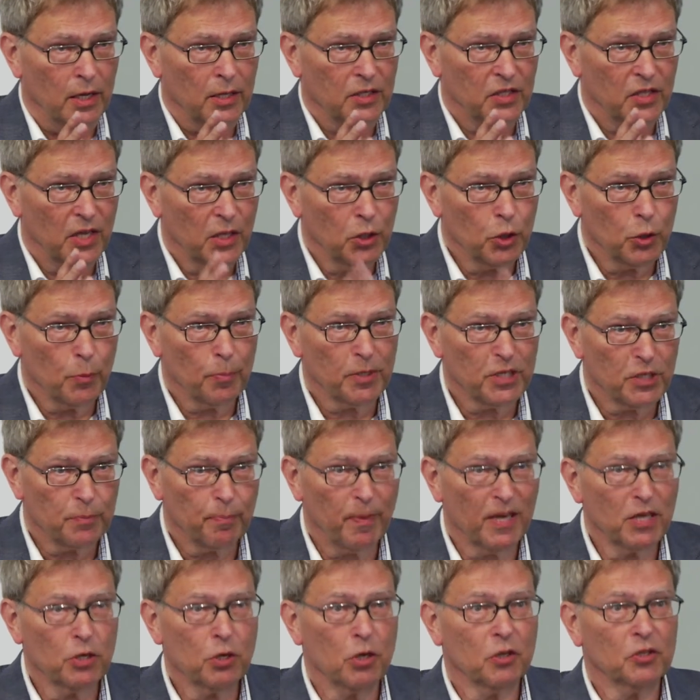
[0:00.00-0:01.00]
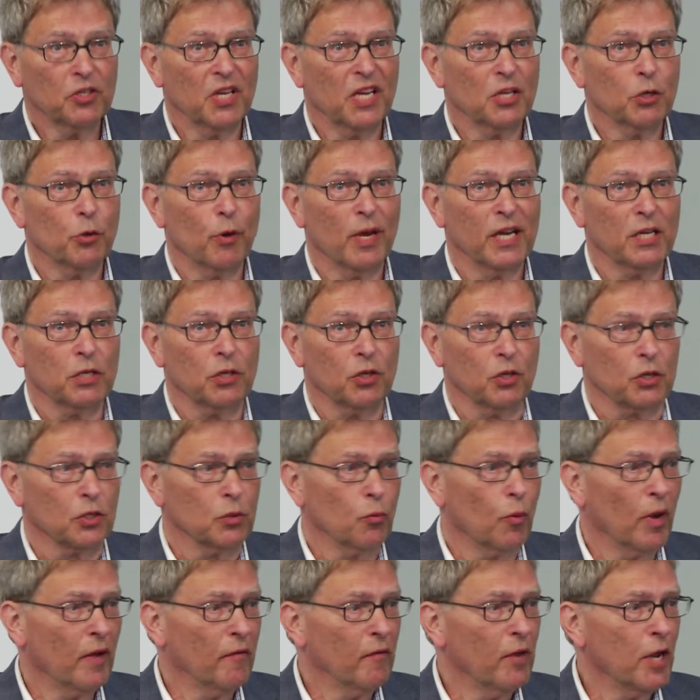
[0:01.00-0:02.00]
special
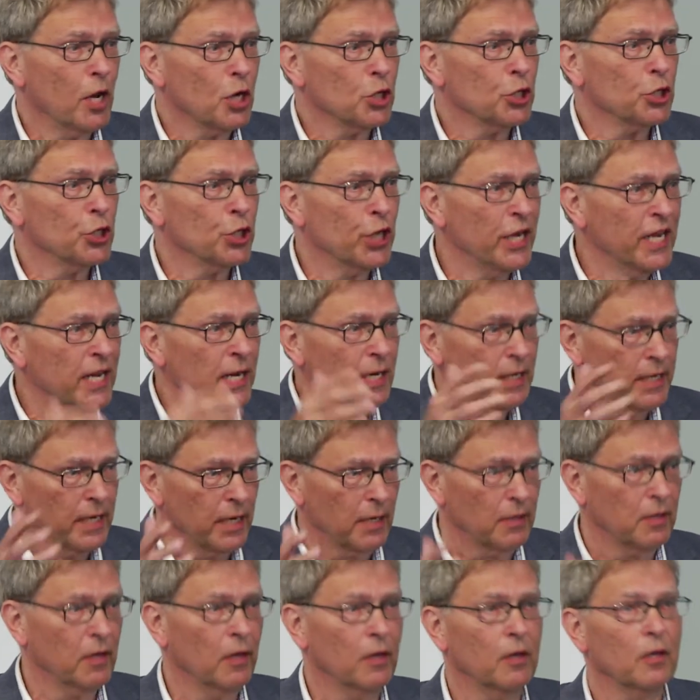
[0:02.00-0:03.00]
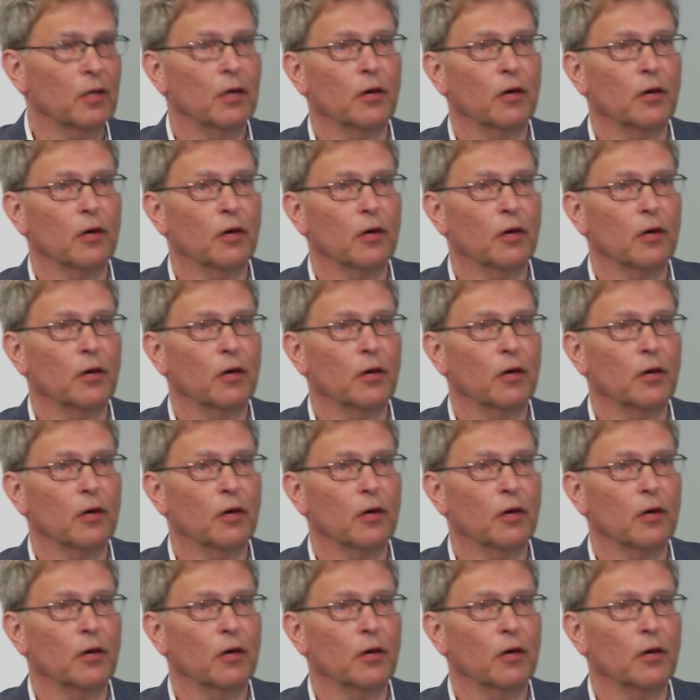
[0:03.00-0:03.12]
situations where we are shielded